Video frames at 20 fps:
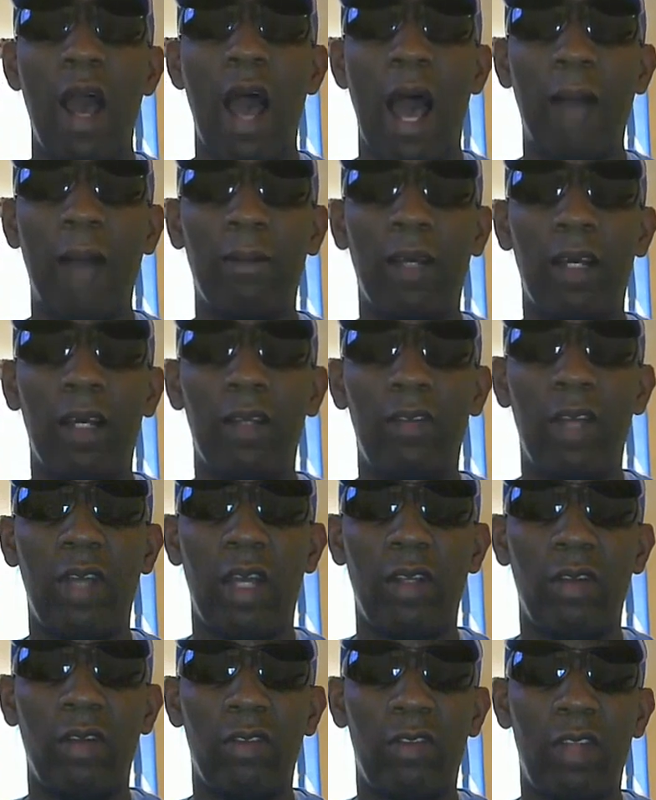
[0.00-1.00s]
I'm going to tell
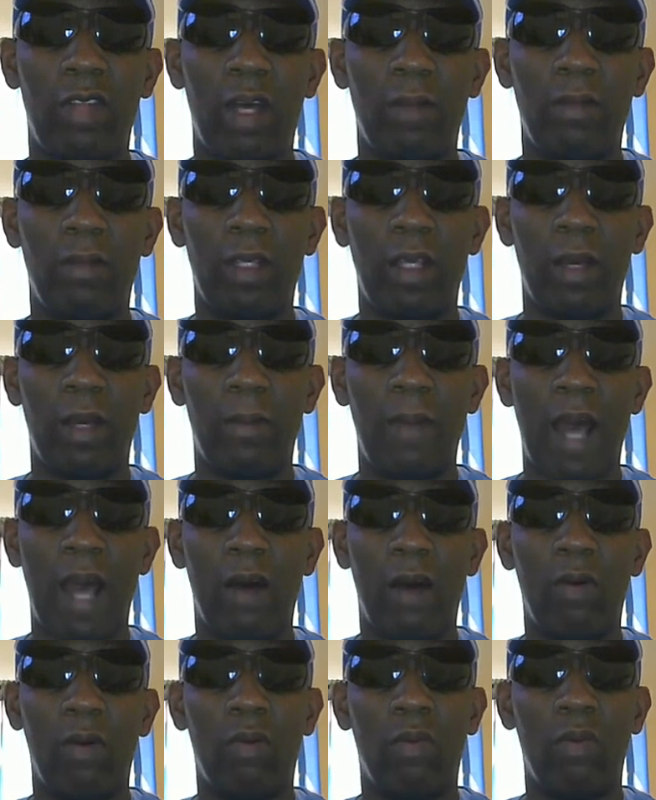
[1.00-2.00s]
you something
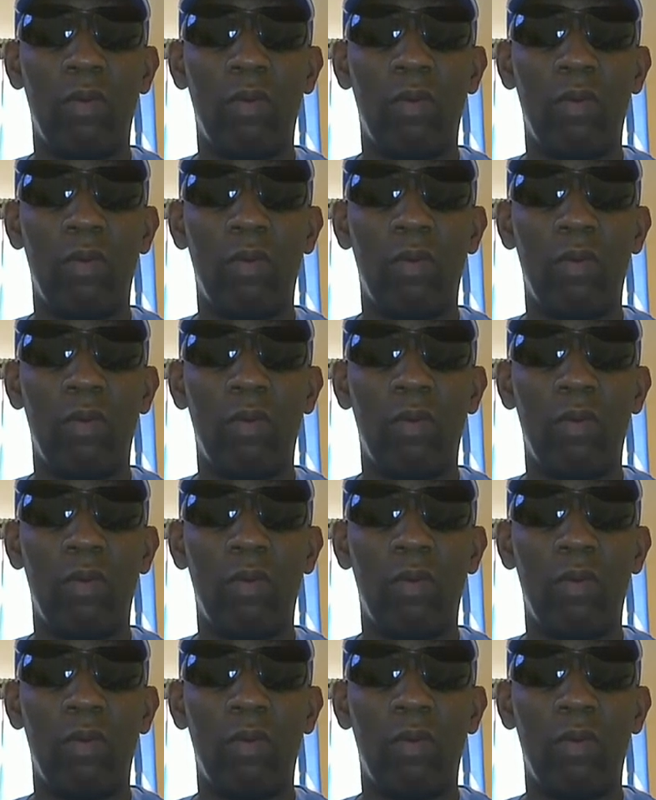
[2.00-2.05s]
about